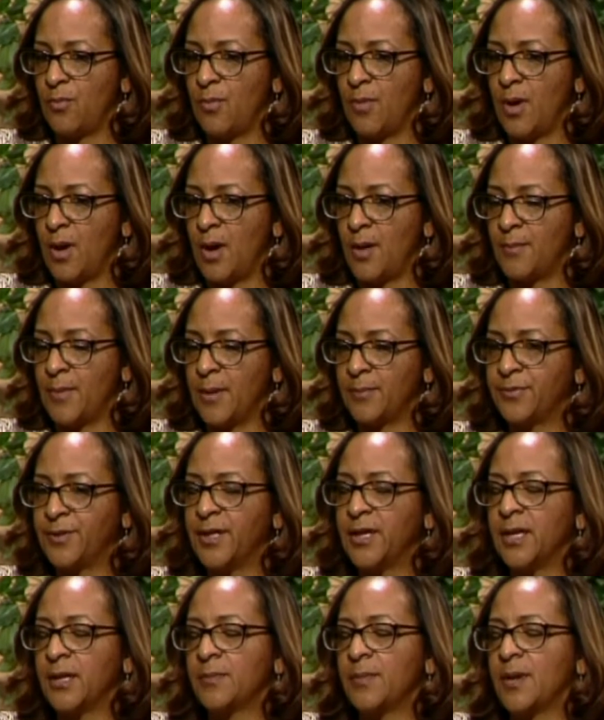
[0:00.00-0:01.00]
I'm
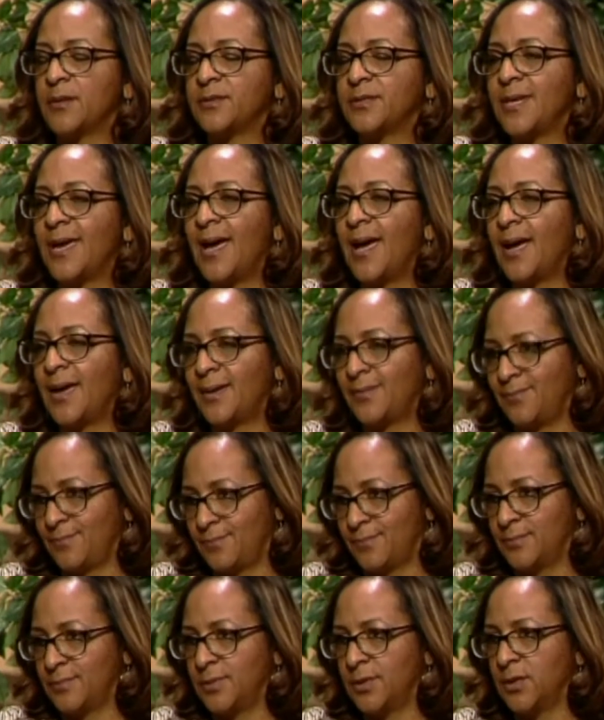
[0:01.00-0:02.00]
thinking about time.
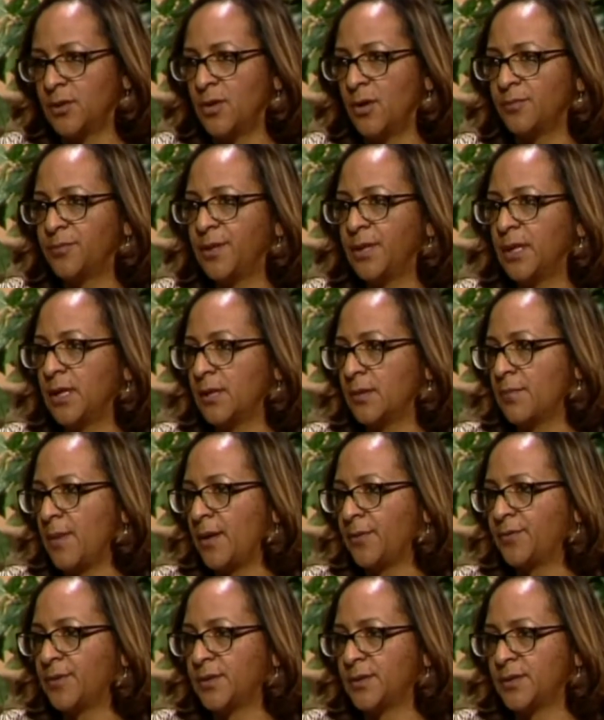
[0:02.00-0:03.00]
I'm thinking
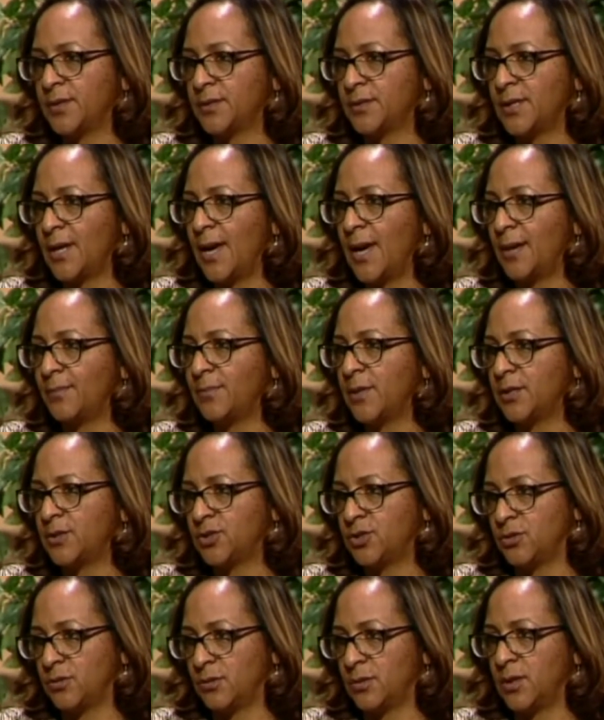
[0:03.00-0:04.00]
about the time that
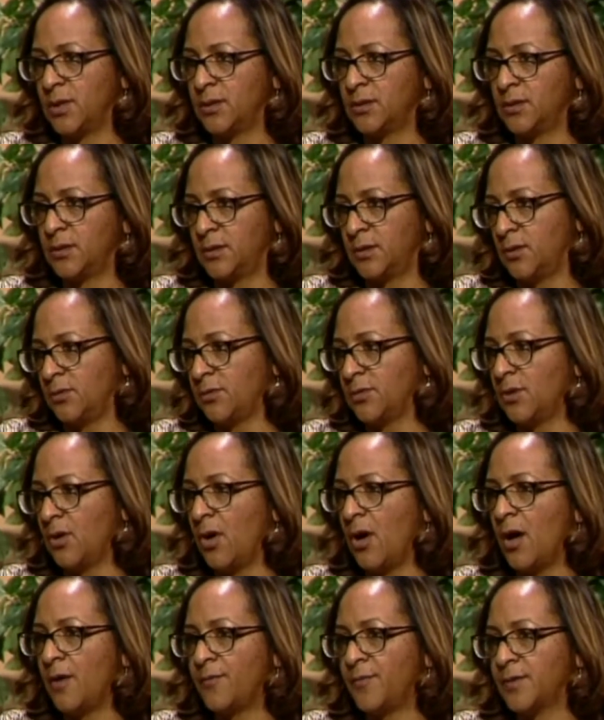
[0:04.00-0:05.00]
you're in the
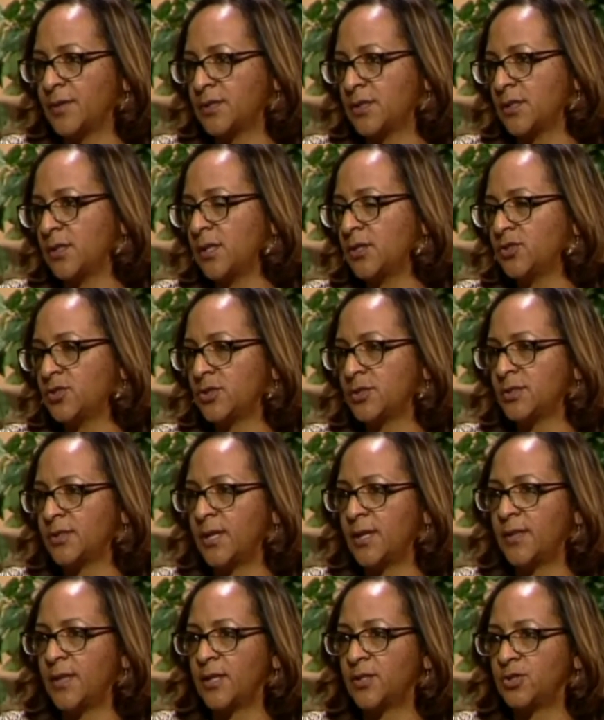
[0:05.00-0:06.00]
office. So let's just
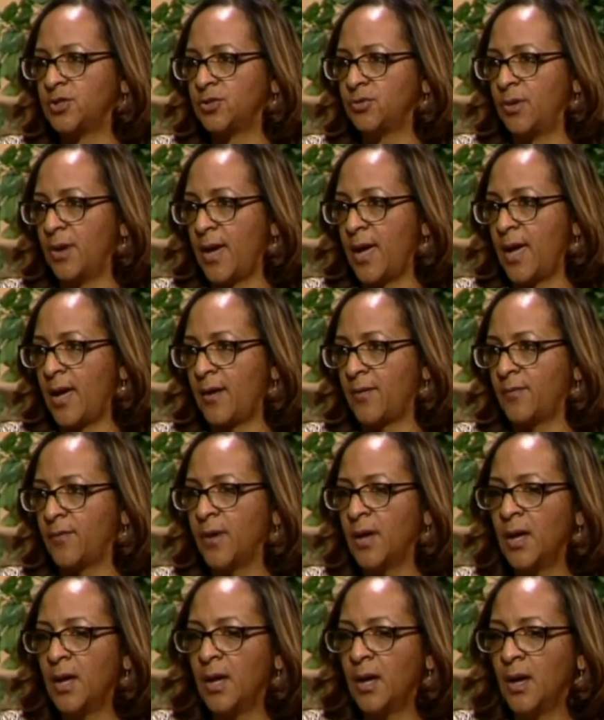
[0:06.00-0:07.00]
say that you have,
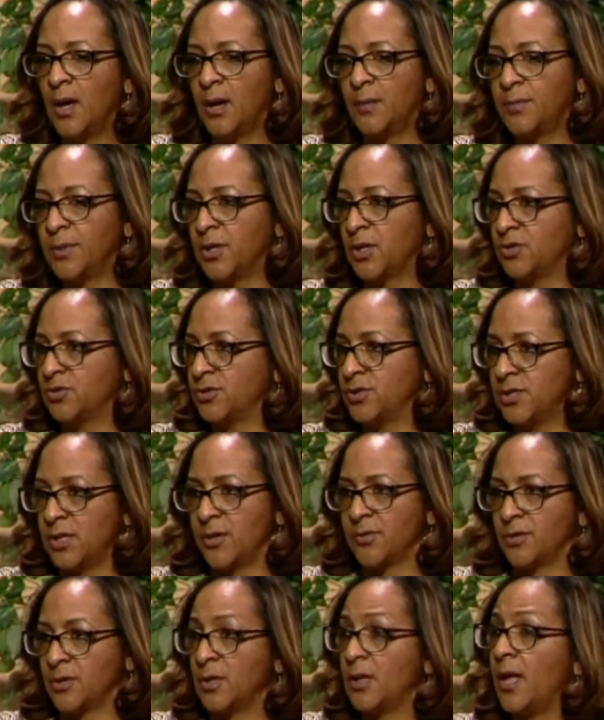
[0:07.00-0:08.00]
because you see
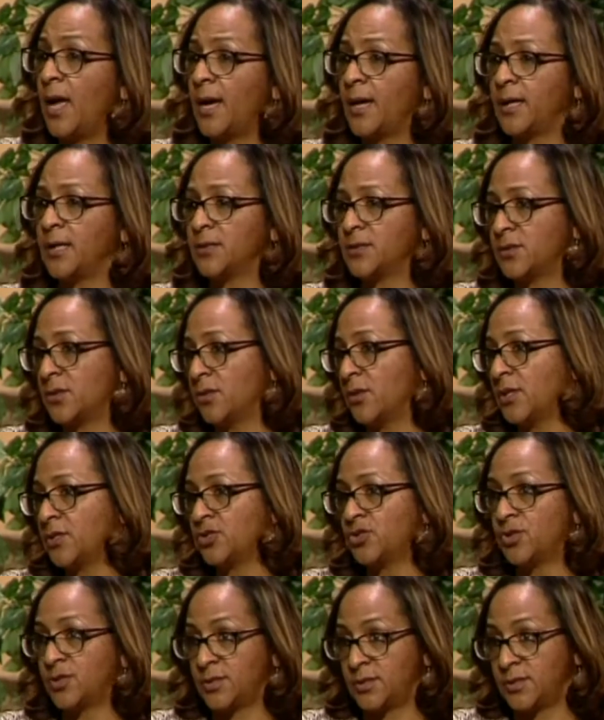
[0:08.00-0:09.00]
other clients. So let's
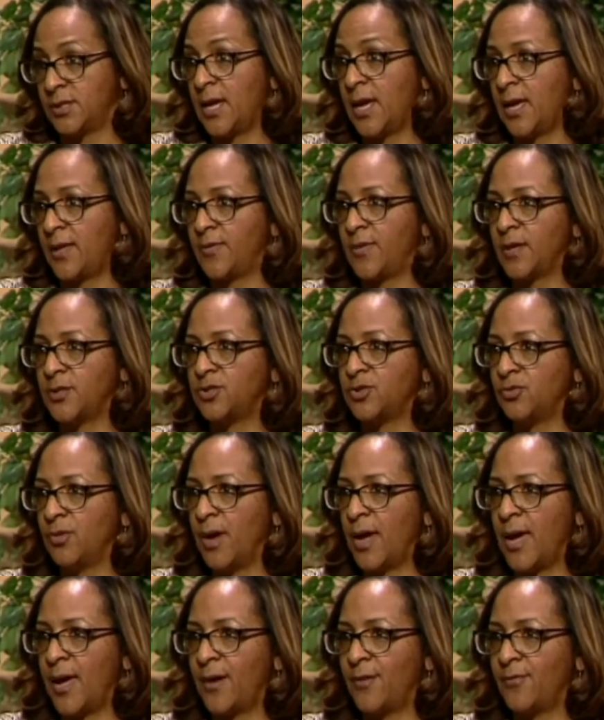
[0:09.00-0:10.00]
just say that you
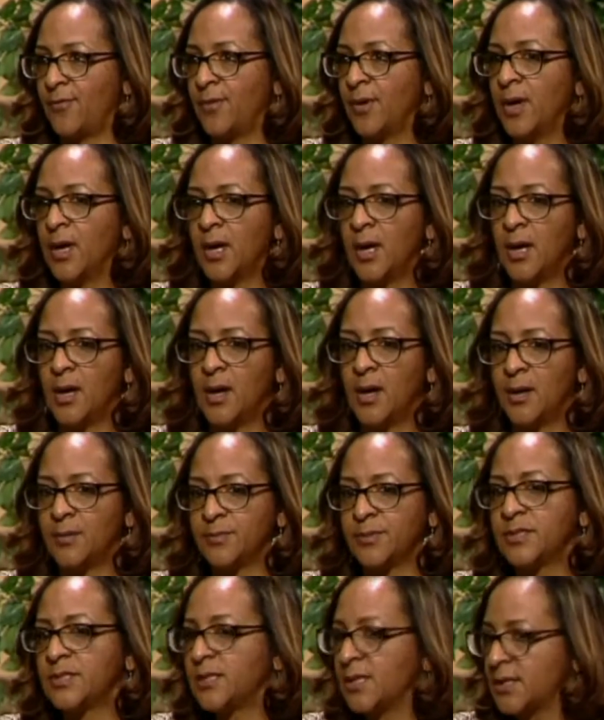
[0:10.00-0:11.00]
have
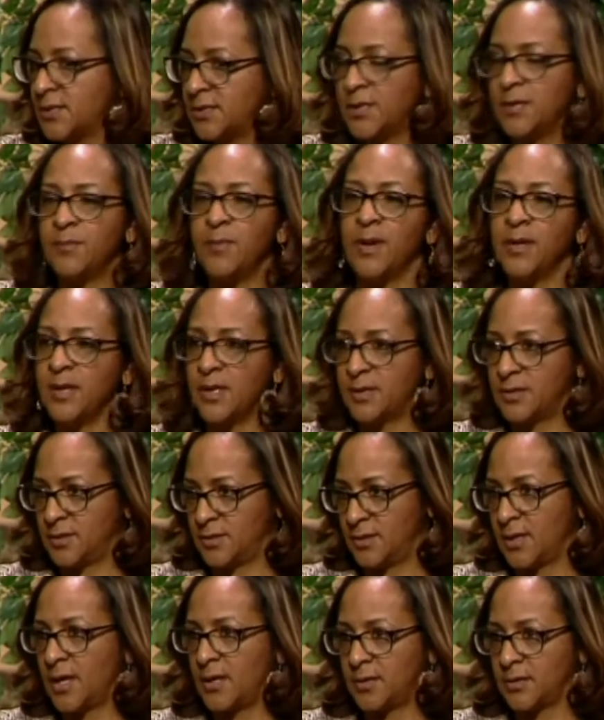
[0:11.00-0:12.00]
60 minutes
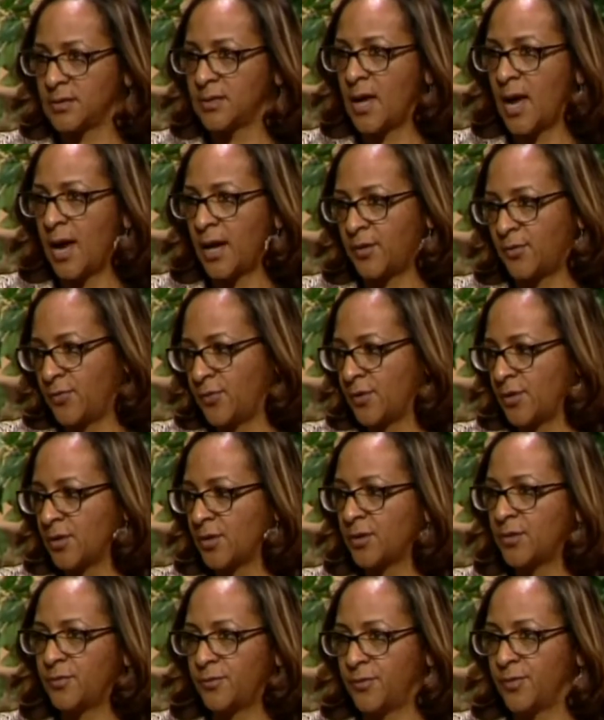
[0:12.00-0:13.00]
set aside
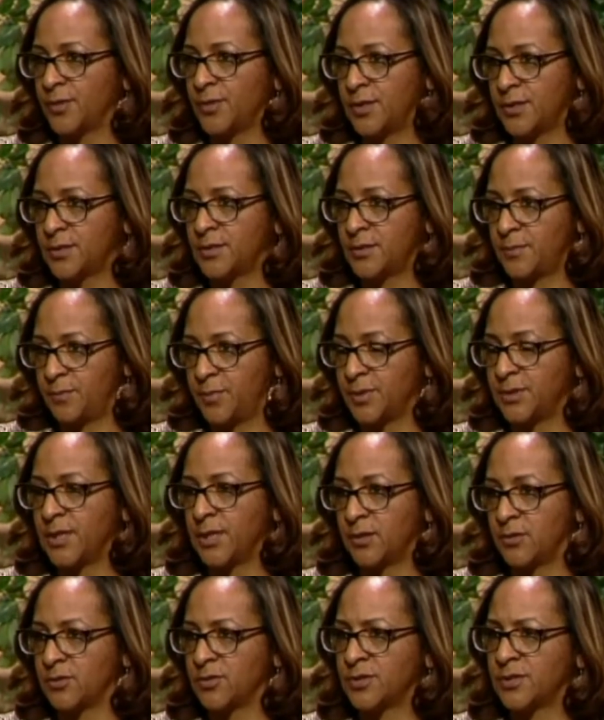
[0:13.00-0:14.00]
for this
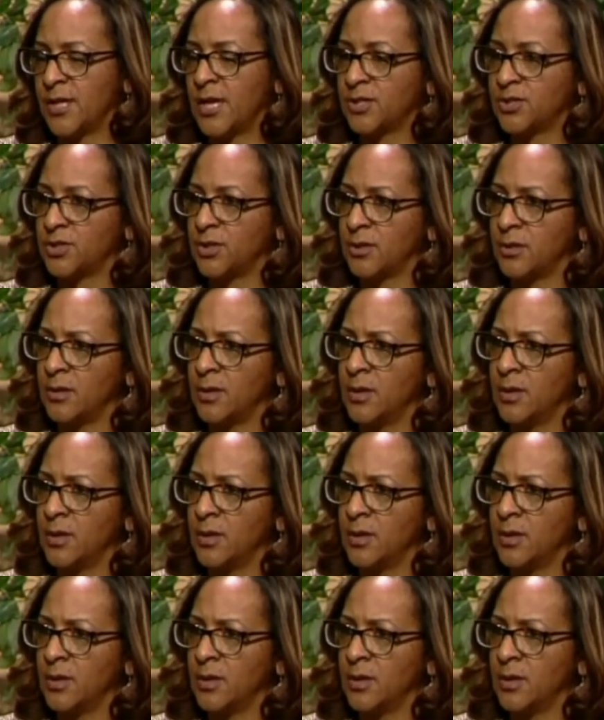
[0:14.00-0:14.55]
particular session.